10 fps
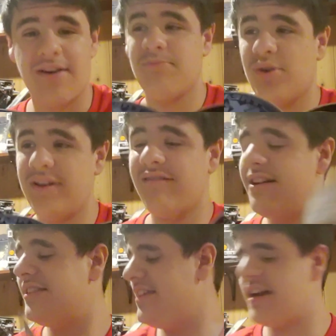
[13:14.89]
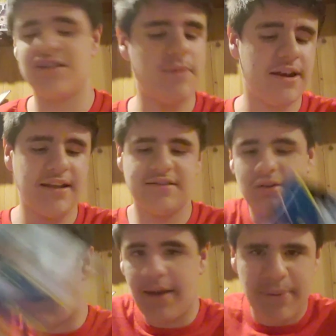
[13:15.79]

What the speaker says: I'm really like the X-Men, and so I